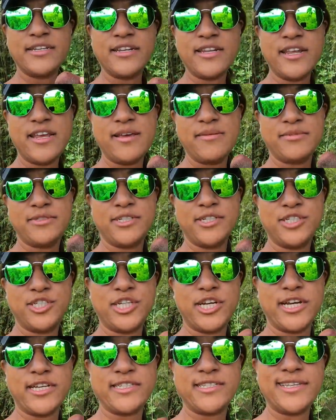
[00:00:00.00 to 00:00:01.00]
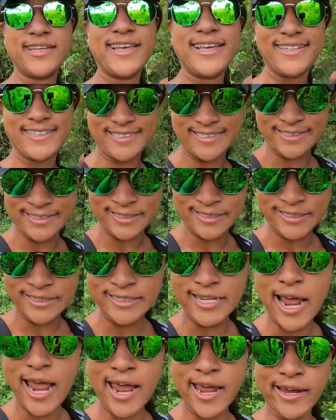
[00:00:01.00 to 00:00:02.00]
the name suggests, it
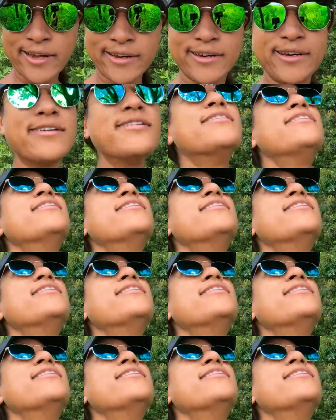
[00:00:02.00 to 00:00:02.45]
stink.